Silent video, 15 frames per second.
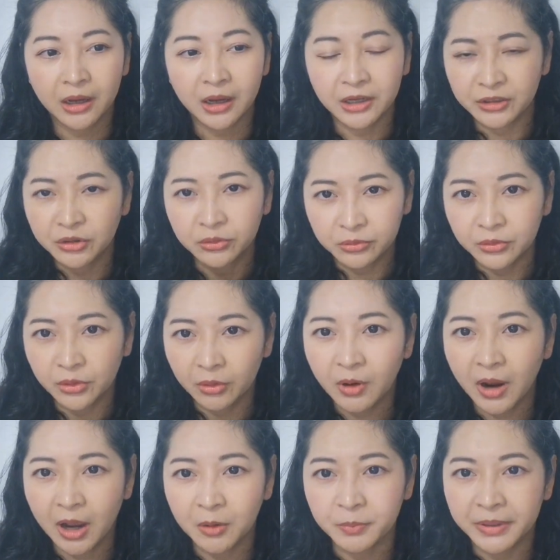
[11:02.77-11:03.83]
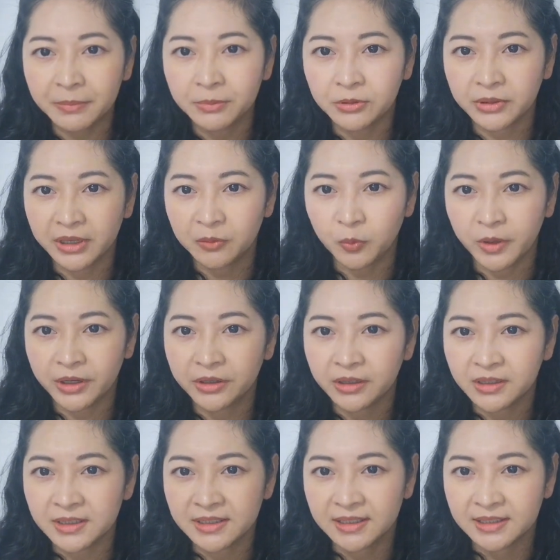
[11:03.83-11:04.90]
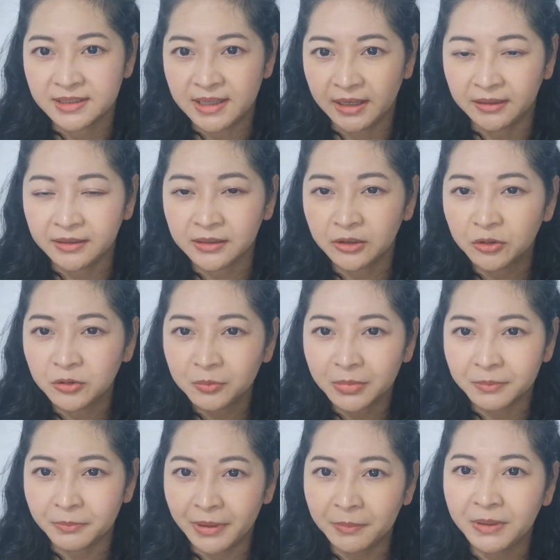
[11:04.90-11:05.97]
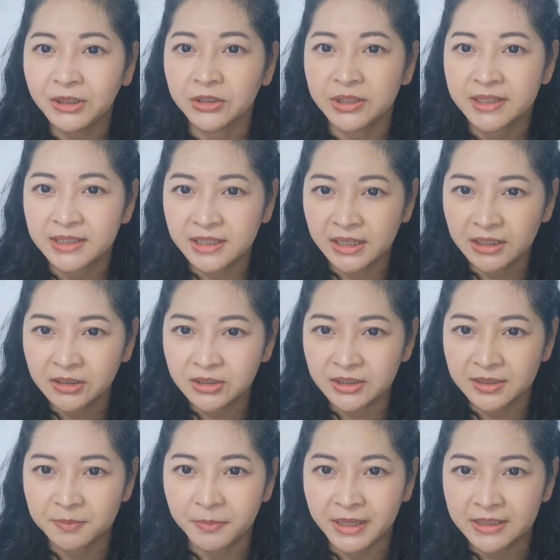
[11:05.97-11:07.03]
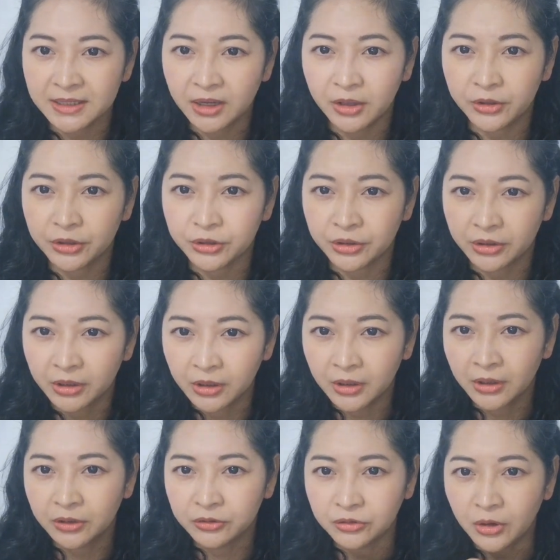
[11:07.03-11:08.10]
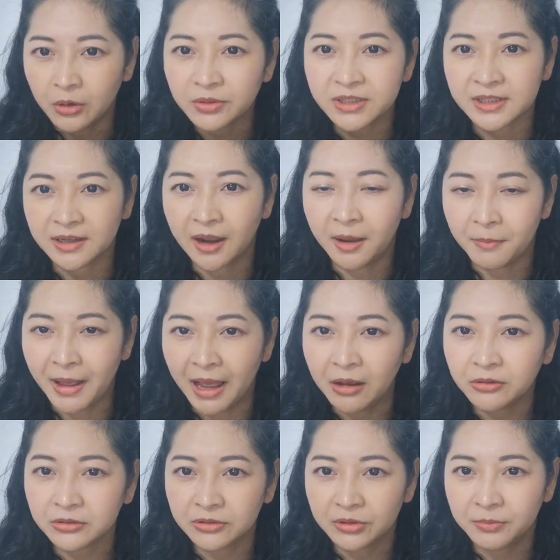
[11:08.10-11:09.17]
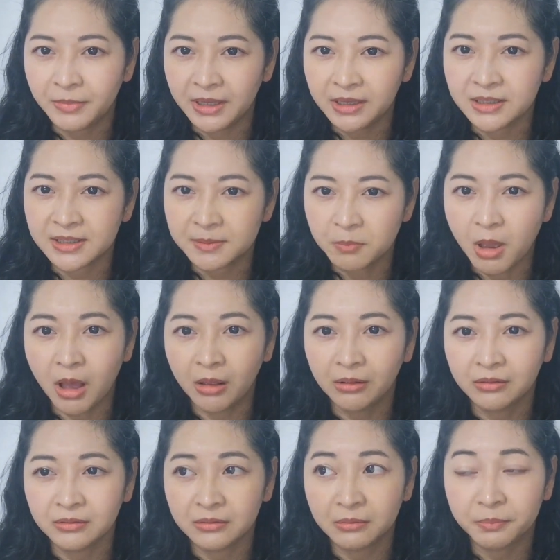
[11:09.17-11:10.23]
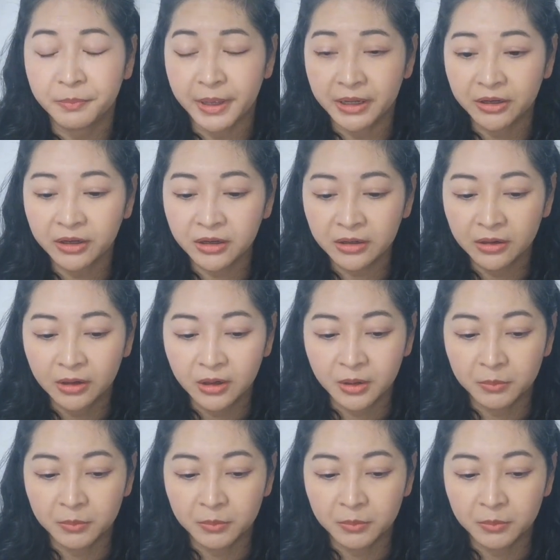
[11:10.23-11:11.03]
I don't know how people can wear it as a standalone, but maybe their skin just makes other notes come out to make it smell better.